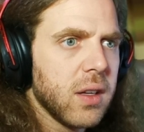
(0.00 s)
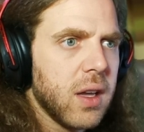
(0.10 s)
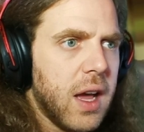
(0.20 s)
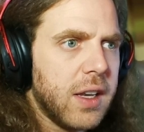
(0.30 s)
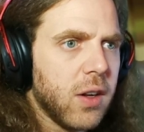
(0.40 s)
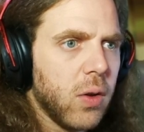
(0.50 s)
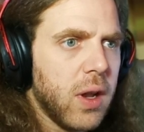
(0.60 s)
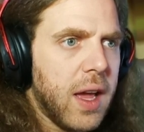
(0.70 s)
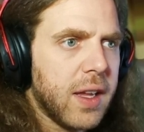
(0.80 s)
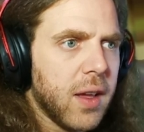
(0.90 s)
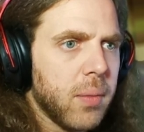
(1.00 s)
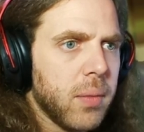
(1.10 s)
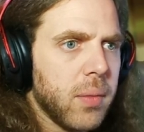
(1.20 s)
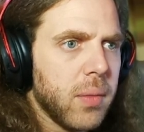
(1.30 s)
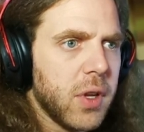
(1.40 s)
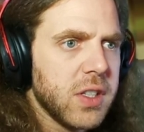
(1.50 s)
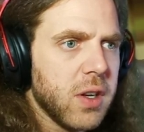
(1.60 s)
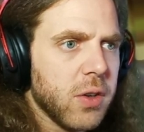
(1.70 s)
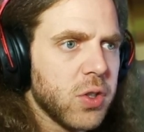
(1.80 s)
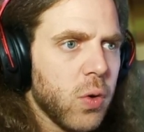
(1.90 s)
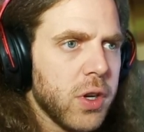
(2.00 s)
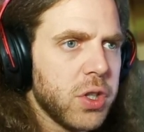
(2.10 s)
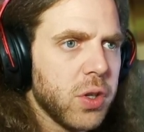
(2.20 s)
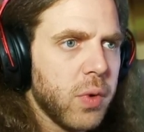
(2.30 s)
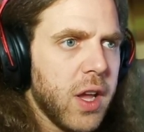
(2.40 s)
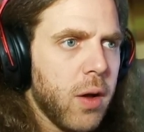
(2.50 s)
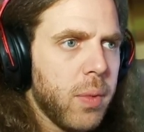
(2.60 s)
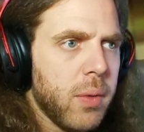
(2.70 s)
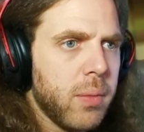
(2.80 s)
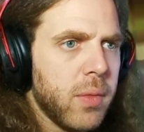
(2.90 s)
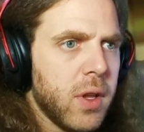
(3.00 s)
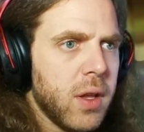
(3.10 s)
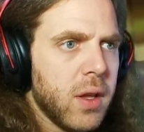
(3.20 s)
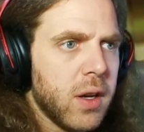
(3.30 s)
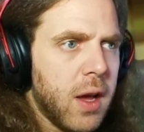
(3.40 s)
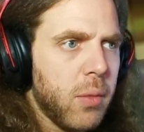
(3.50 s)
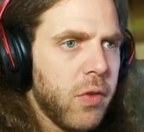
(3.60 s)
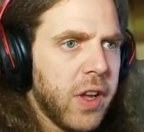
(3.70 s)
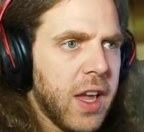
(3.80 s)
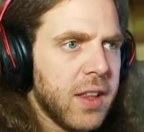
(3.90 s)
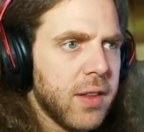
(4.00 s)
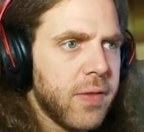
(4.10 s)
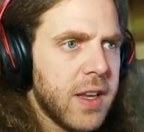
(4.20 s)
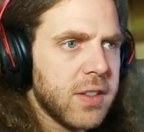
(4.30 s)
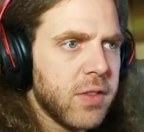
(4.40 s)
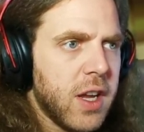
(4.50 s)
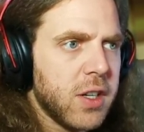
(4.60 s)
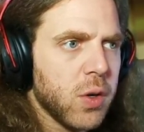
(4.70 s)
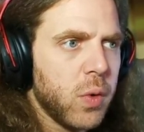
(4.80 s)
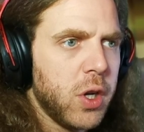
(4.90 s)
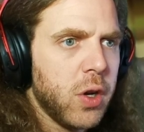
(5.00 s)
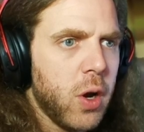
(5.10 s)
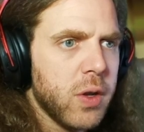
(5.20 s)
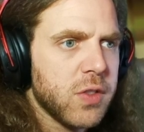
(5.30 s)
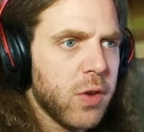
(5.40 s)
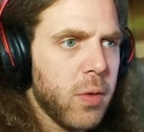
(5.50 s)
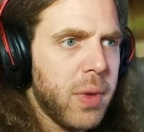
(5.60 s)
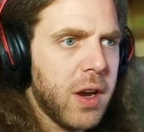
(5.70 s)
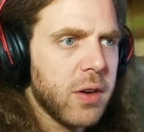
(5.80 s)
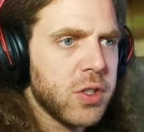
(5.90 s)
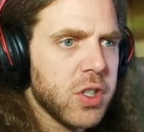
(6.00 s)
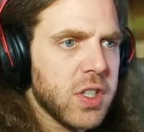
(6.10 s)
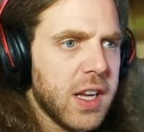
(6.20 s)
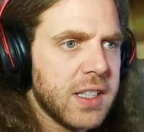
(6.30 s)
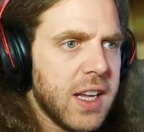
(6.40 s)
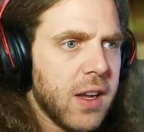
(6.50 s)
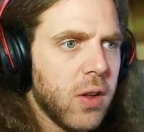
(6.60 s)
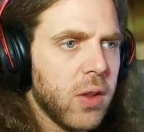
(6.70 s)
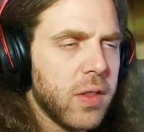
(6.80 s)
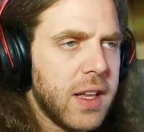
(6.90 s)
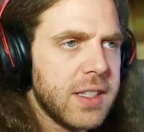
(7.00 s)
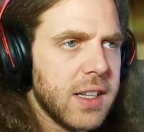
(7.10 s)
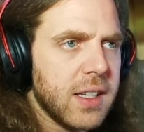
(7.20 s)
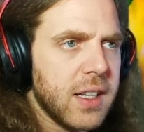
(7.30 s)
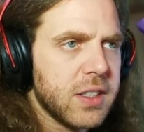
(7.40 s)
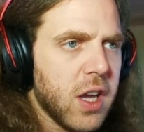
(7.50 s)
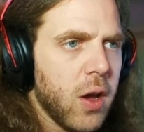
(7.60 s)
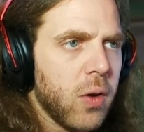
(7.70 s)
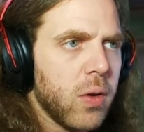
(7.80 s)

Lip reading: I don't like him, but is there a choice? Should we help him? Not moving ahead in the face of danger when you know it's for the better is just like Tail. That's it. Let's go.